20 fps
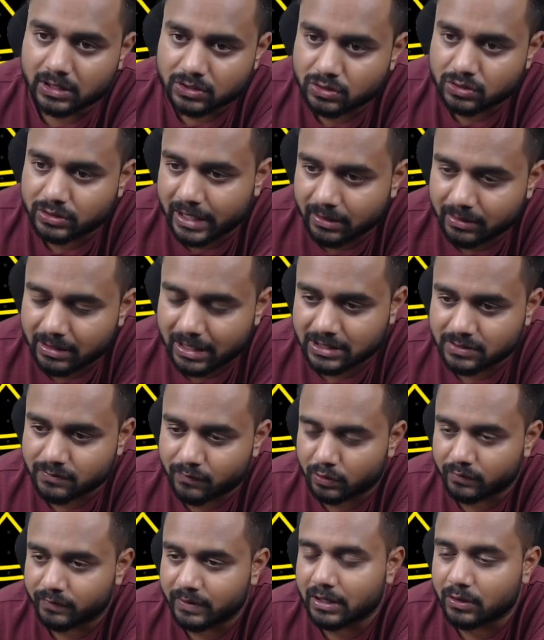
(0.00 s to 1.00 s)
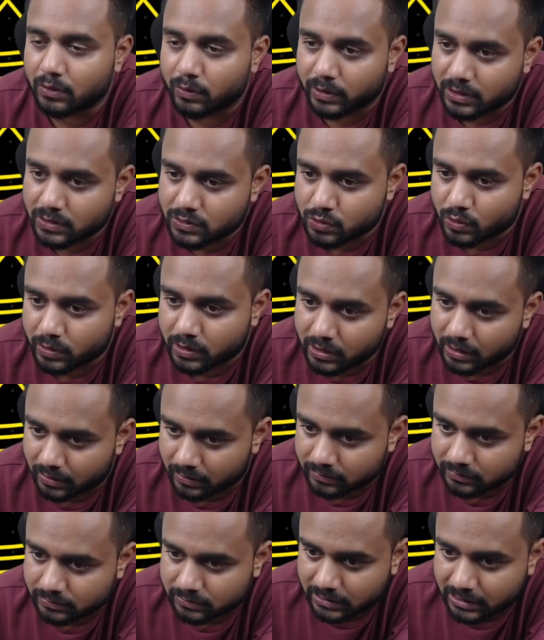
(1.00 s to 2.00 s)
Then, guys, what we are doing? So here
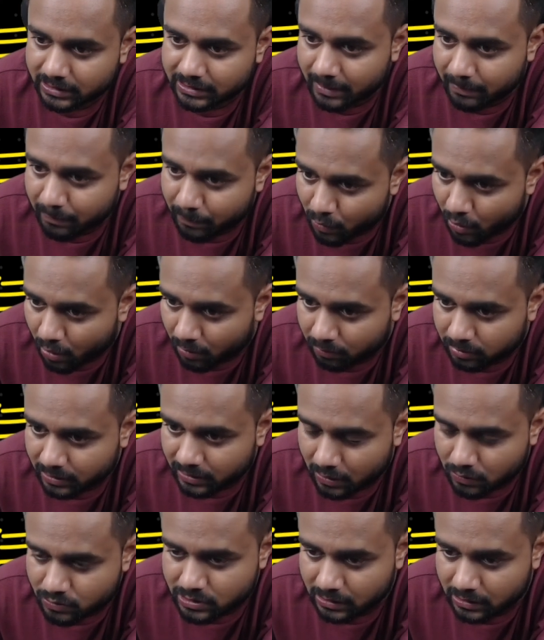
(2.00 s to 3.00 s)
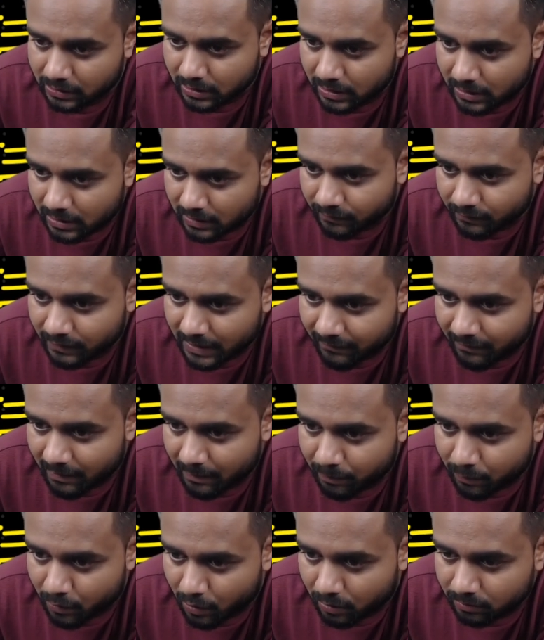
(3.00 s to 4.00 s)
in the prompt, now see, we have a
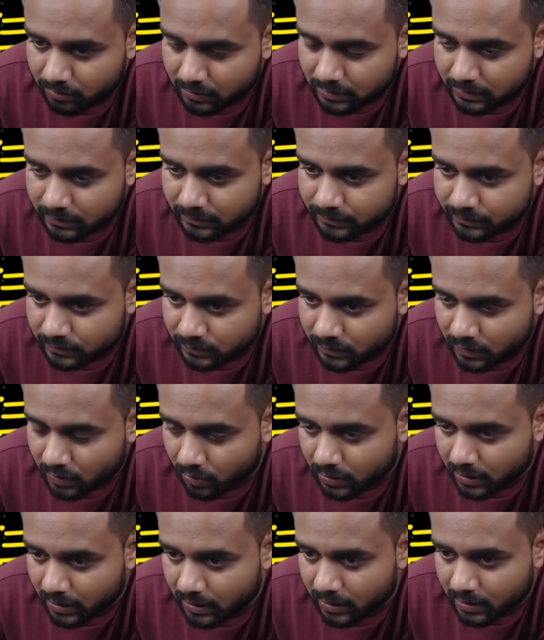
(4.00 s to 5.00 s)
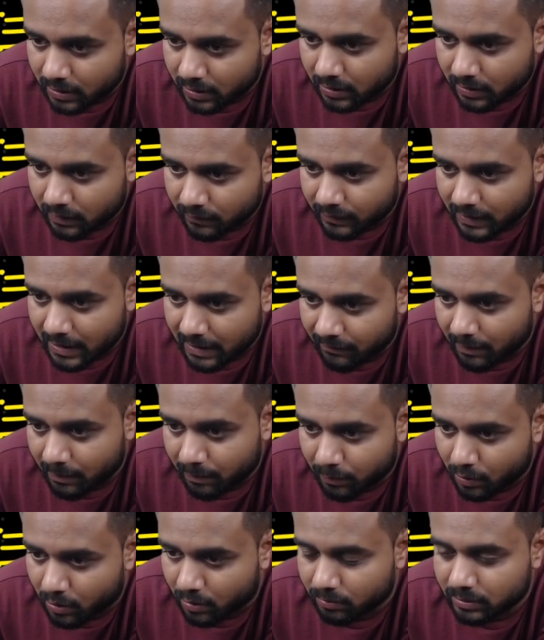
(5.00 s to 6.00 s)
prompt. Okay, we have a
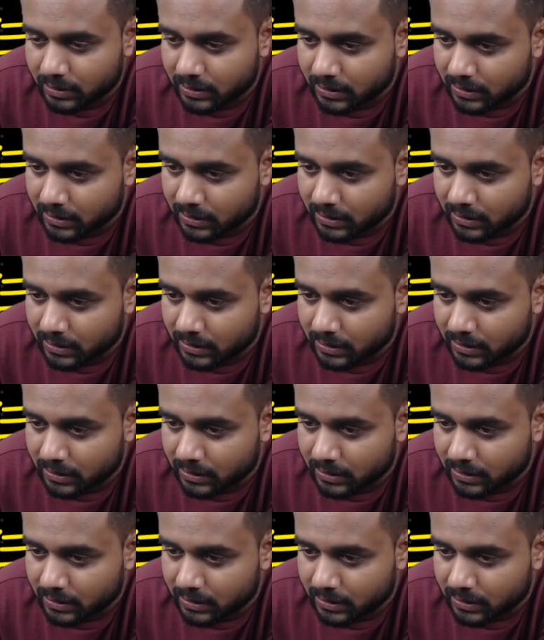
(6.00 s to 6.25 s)
prompt.